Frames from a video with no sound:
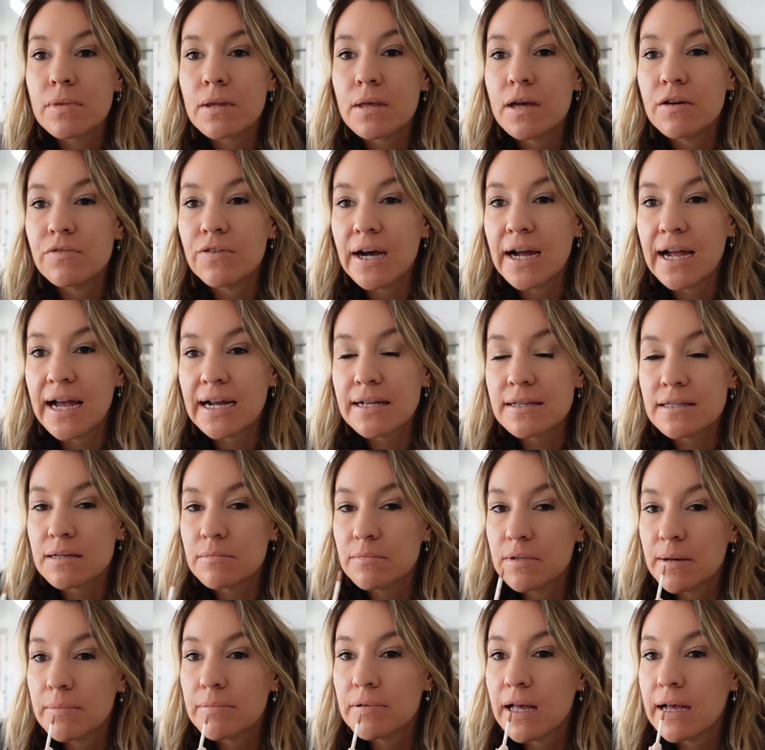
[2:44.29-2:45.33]
If I had
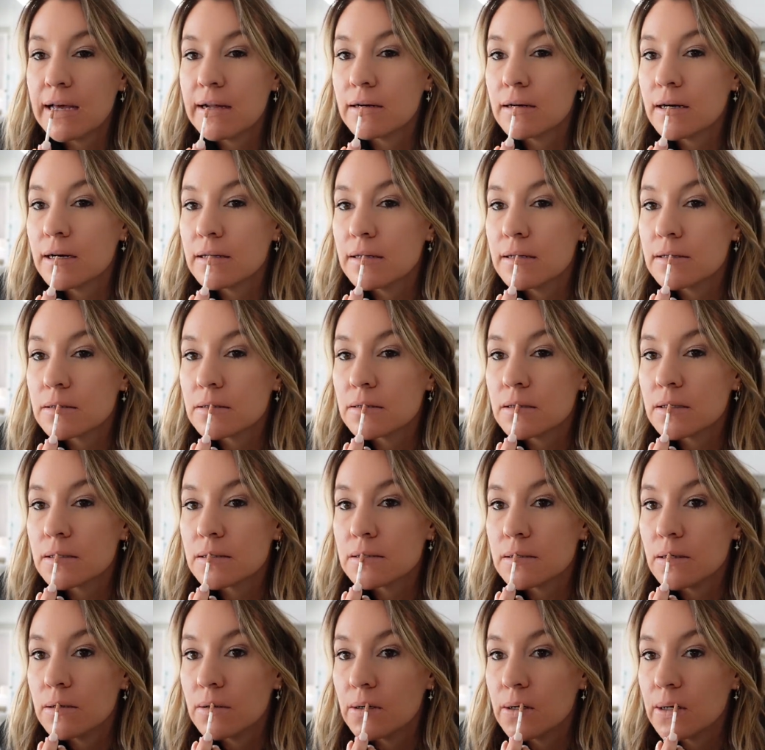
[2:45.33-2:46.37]
some lip liner on, this would look
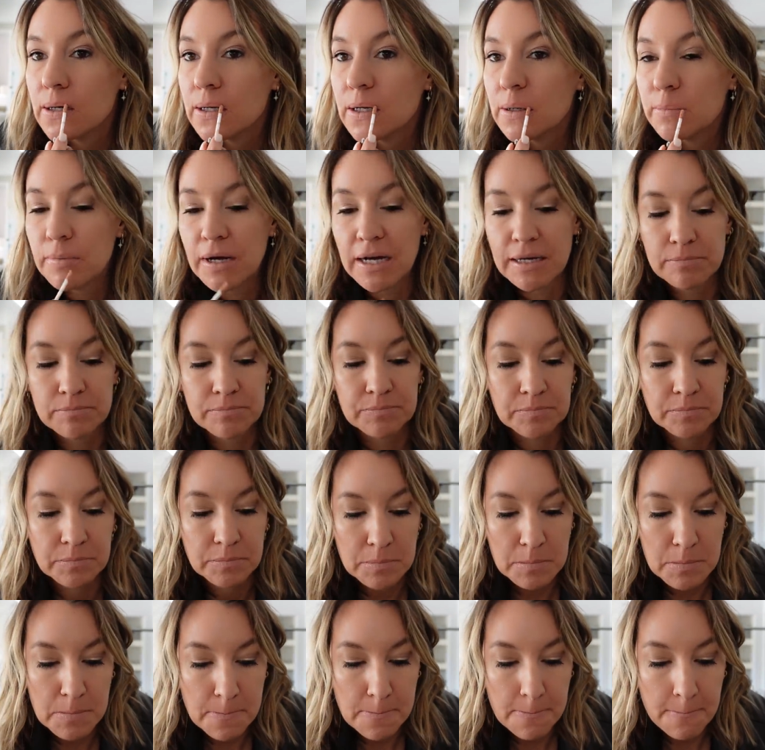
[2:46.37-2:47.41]
so good, but
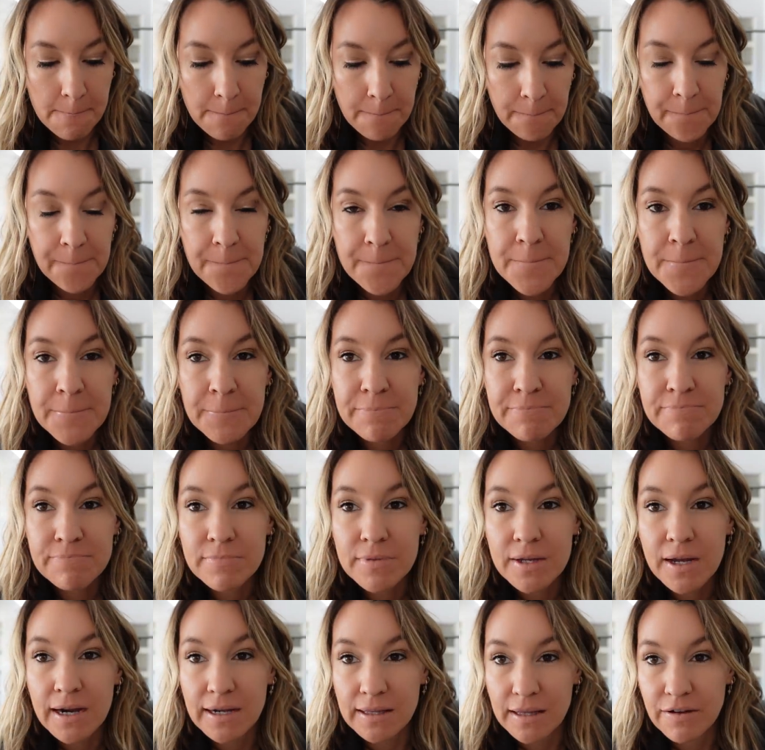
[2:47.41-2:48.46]

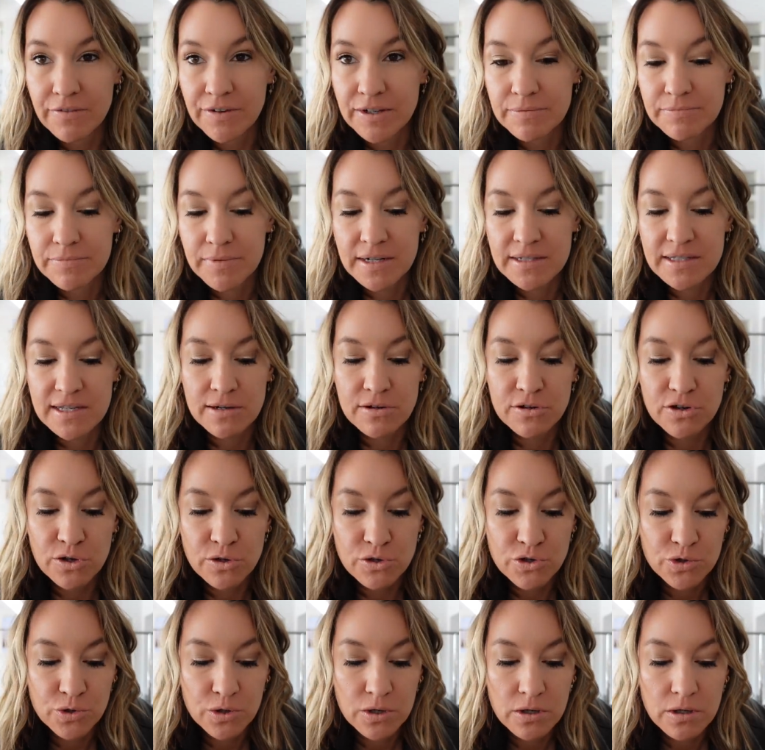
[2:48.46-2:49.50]
I love it. It's a
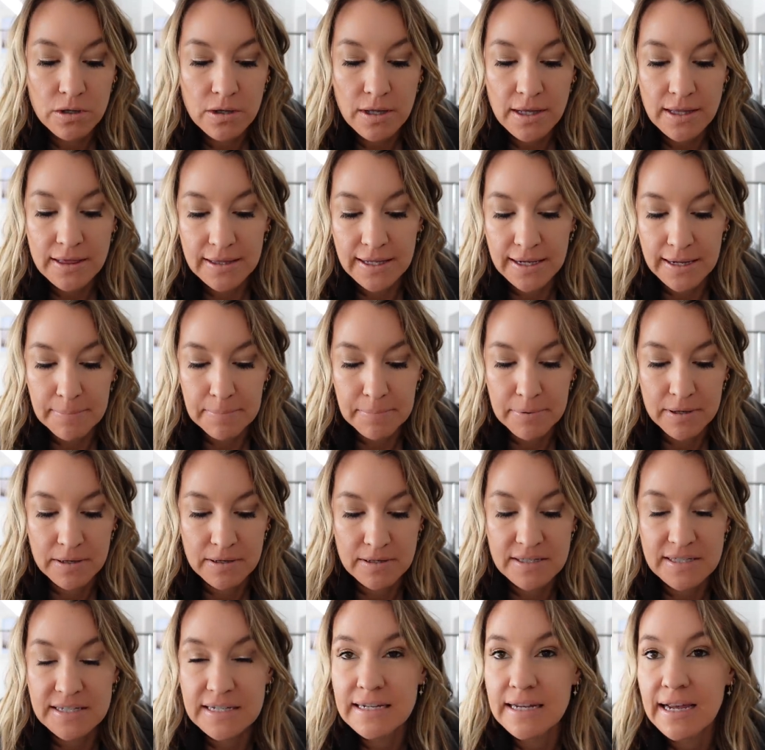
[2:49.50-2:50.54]
neutral lip,
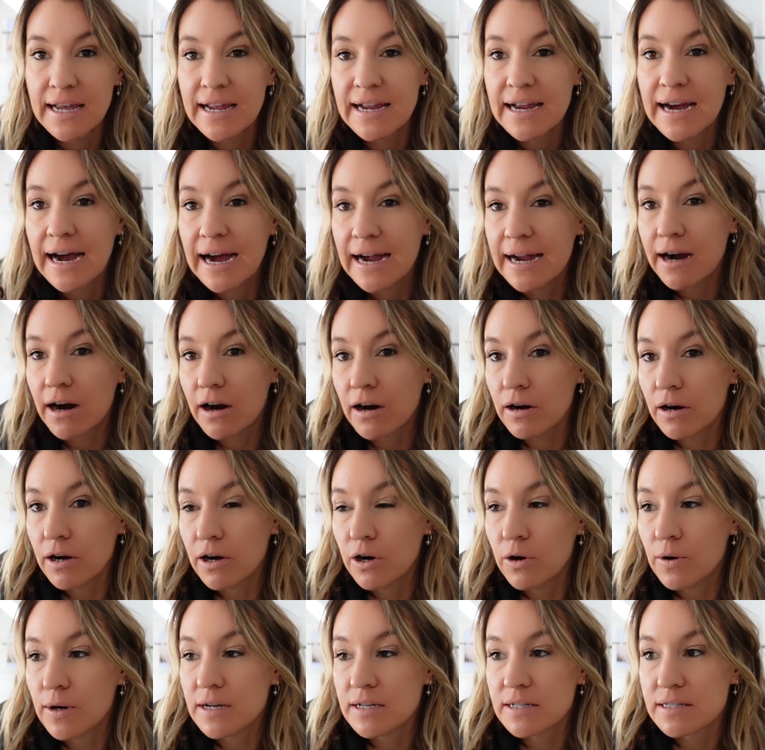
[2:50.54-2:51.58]
C A I R
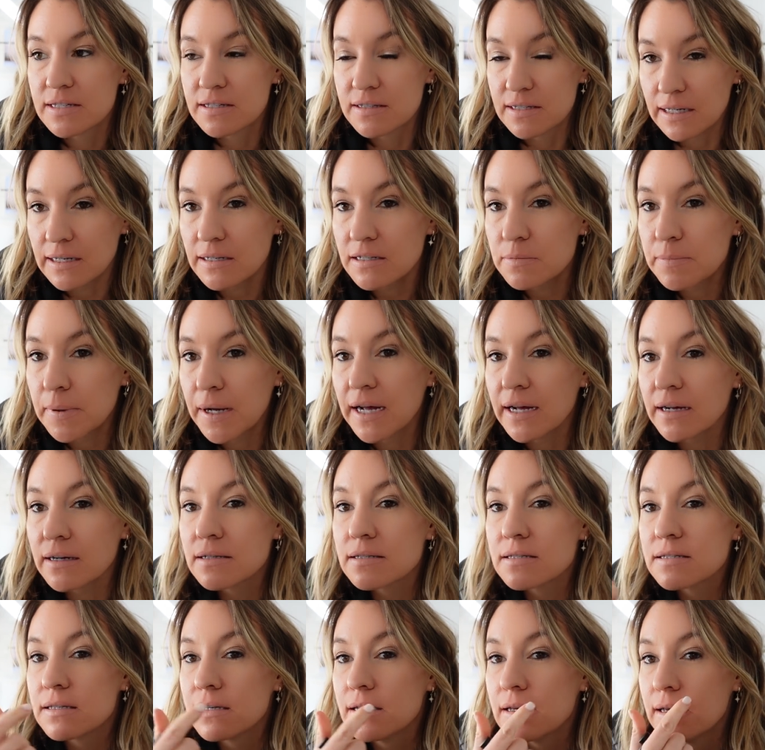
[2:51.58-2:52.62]
O, six
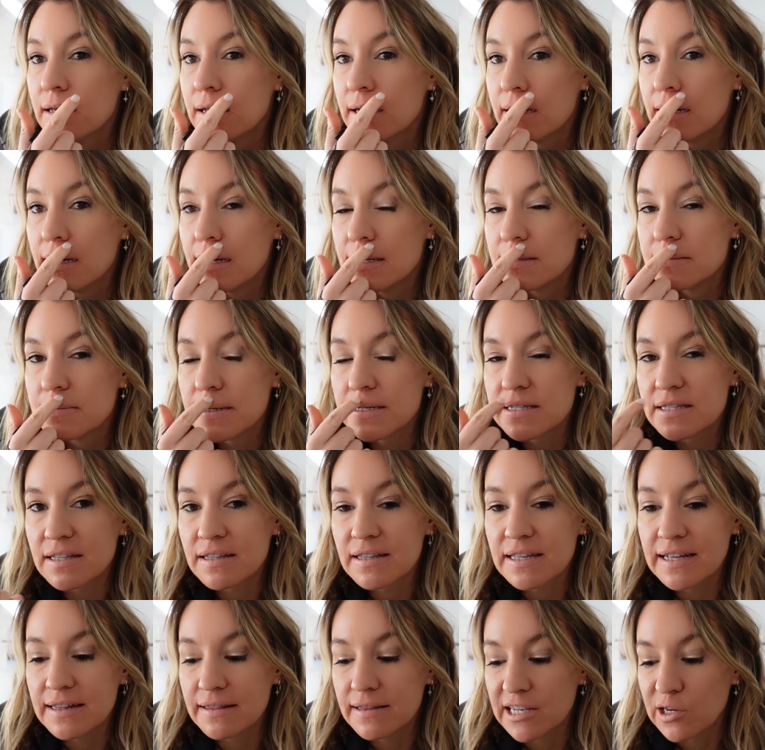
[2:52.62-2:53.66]
bucks. It's
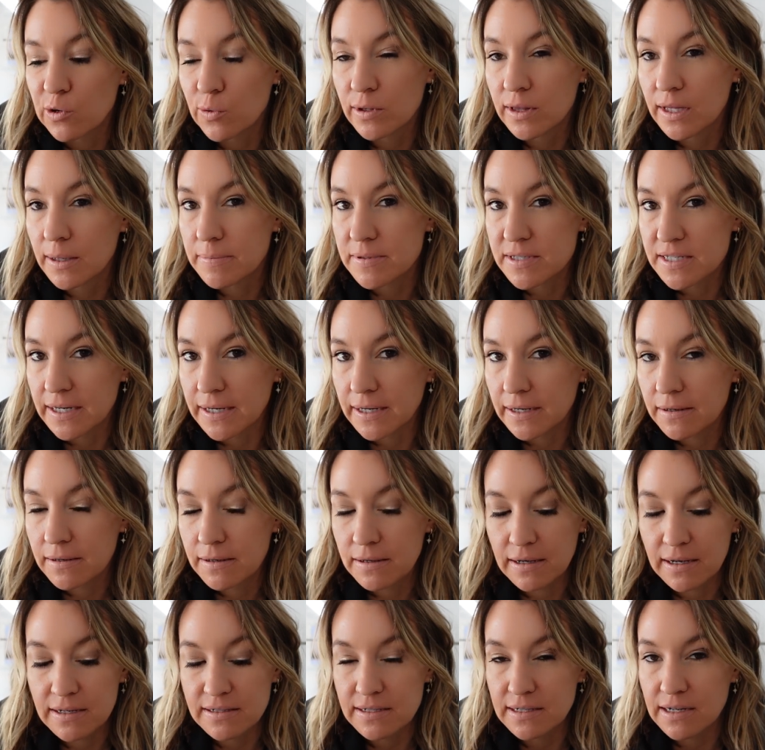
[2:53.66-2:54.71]
basically a liquid lipstick
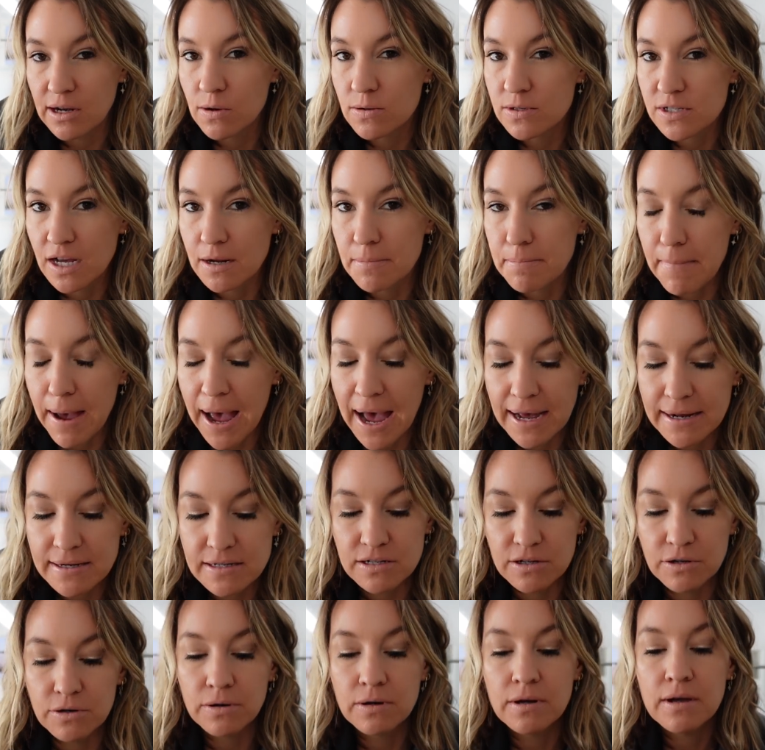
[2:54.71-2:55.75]
because it goes on matte
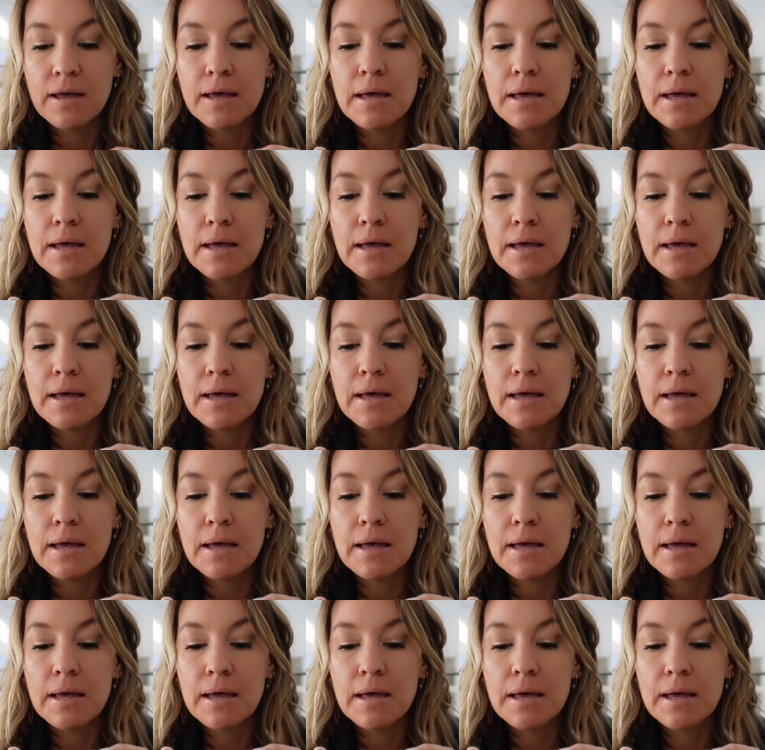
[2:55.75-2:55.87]
too.